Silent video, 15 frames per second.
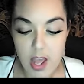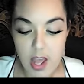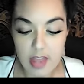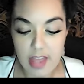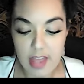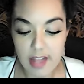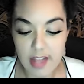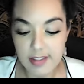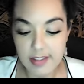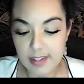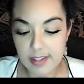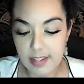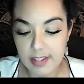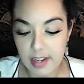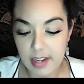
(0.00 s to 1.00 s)
And that's
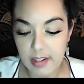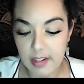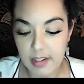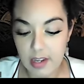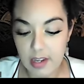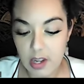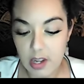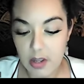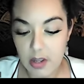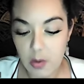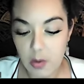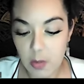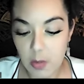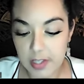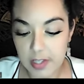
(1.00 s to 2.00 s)
exactly
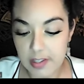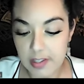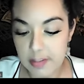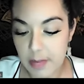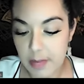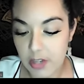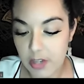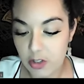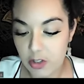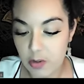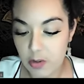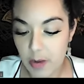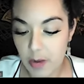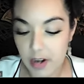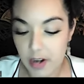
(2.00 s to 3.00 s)
what this
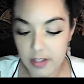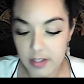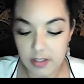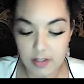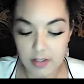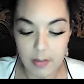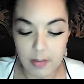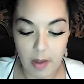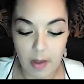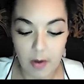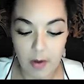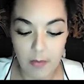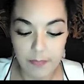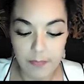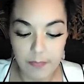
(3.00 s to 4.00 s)
magical practice is
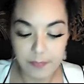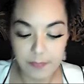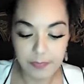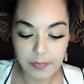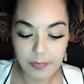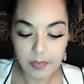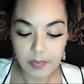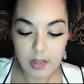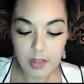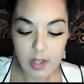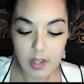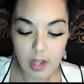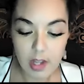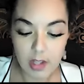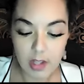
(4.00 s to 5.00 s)
about.
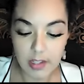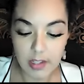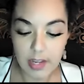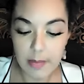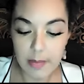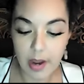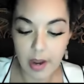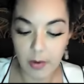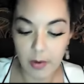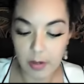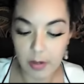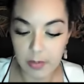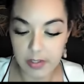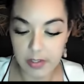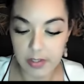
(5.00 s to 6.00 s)
Lee
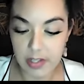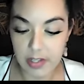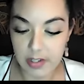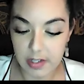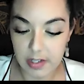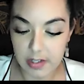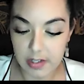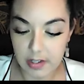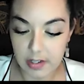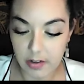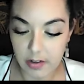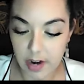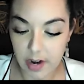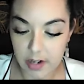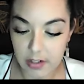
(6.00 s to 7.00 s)
Bauer presented the
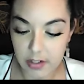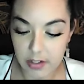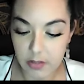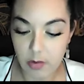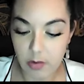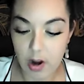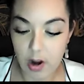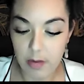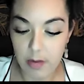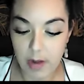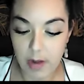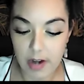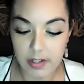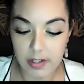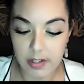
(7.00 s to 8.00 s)
gratitude rock
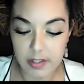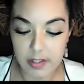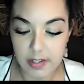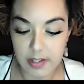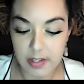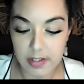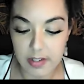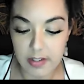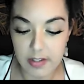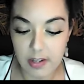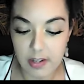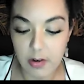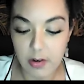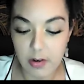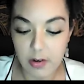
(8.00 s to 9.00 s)
practice in The
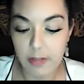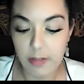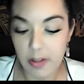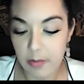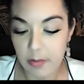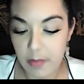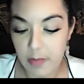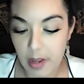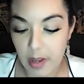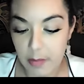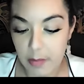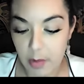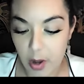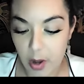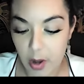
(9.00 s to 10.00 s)
Secret film
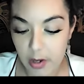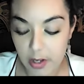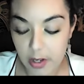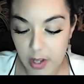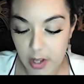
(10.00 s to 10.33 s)
and book